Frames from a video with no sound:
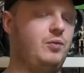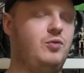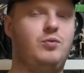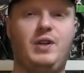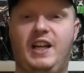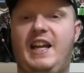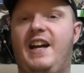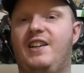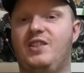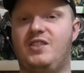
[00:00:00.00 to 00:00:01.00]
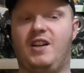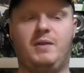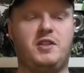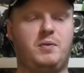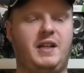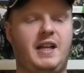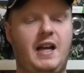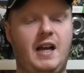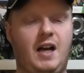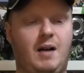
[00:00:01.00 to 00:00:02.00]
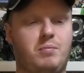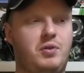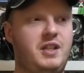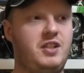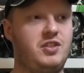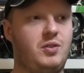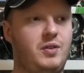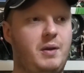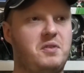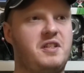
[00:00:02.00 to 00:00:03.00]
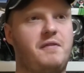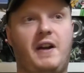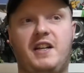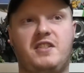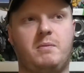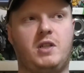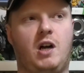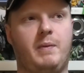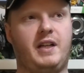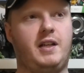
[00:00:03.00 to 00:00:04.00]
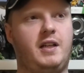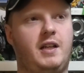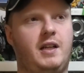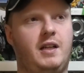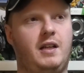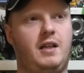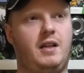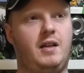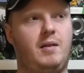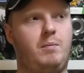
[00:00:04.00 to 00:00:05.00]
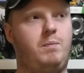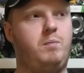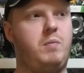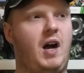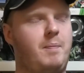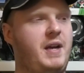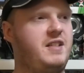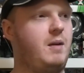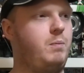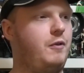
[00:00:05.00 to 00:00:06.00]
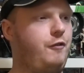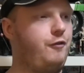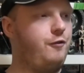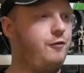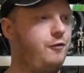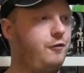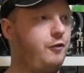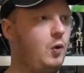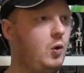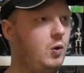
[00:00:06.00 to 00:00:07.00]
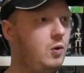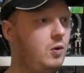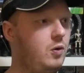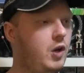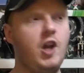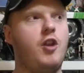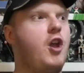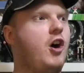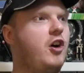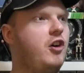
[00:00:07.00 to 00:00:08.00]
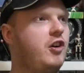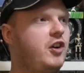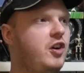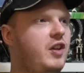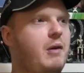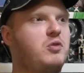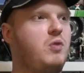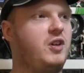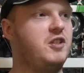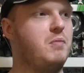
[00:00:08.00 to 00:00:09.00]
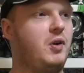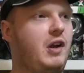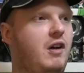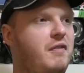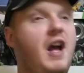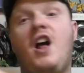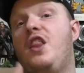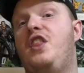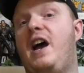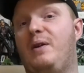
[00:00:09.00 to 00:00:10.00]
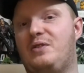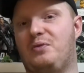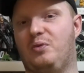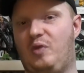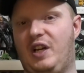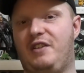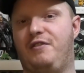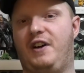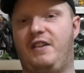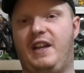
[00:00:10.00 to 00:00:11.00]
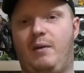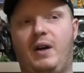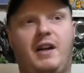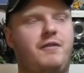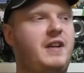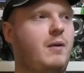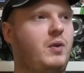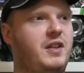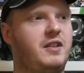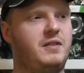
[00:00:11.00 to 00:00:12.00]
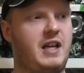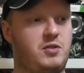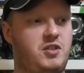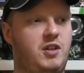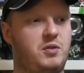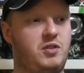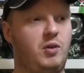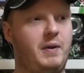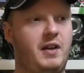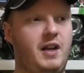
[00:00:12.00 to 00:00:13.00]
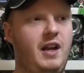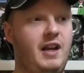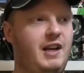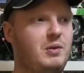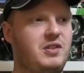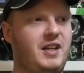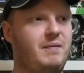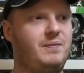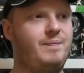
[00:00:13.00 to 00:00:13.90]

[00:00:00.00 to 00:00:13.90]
really had a good time with this one. I'm pretty sure there was an Invader Zim comic I picked up before? No, that was Rocko's Modern Life. That was really fun, that one. I forget what the actual title was called, but it was like